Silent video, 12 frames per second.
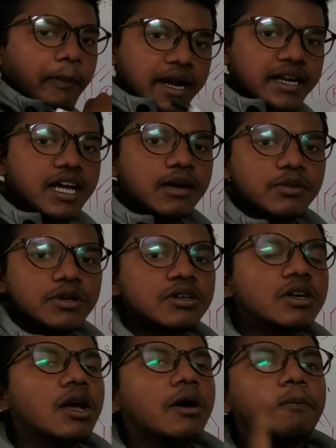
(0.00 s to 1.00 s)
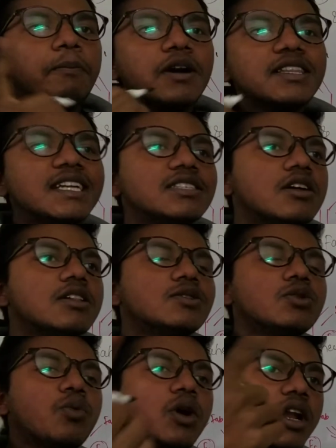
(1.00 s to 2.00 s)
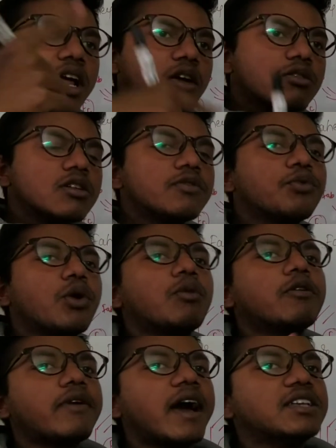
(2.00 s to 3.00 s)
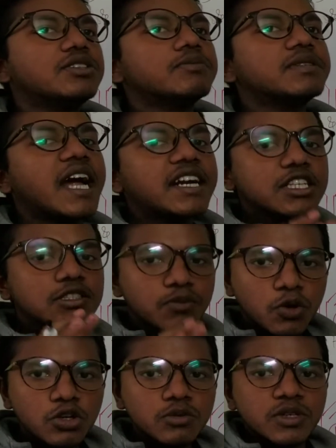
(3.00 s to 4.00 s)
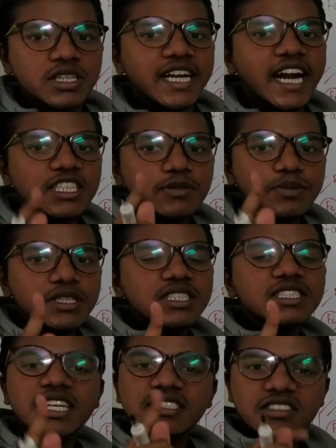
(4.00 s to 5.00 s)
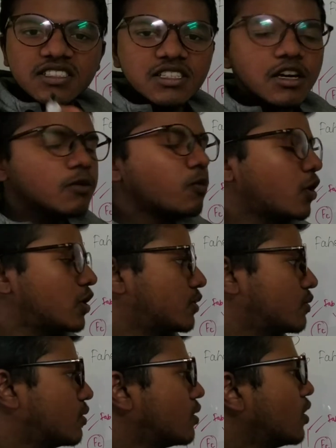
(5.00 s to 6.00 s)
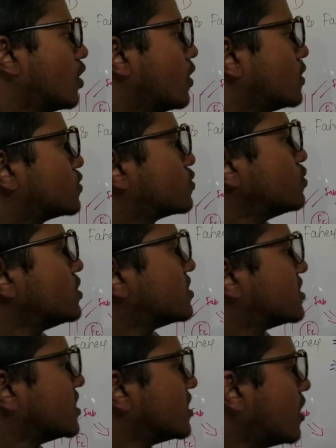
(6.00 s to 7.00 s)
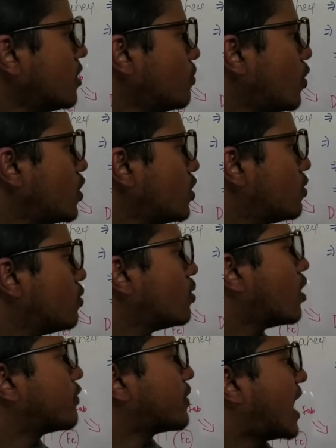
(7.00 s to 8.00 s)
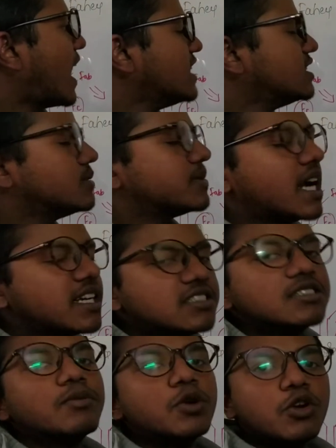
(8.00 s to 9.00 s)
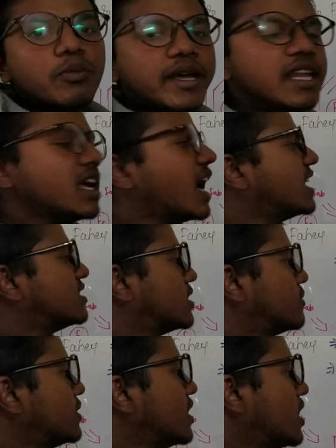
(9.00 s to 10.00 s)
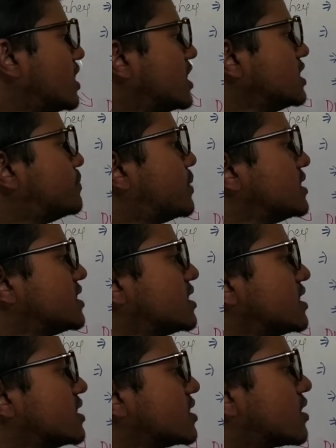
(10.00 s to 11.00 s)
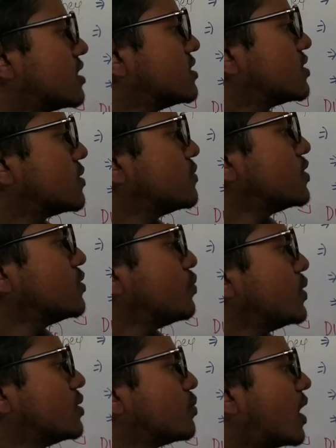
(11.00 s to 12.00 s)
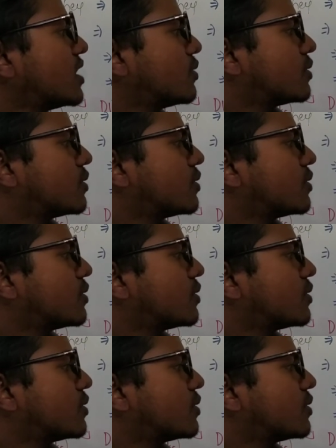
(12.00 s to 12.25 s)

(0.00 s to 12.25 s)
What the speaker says: Pentamer. But there is also another form of IgM that is monomer, that is present as a single molecule. So the single molecule of IgM, that is the monomeric IgM, is present in conjunction with what?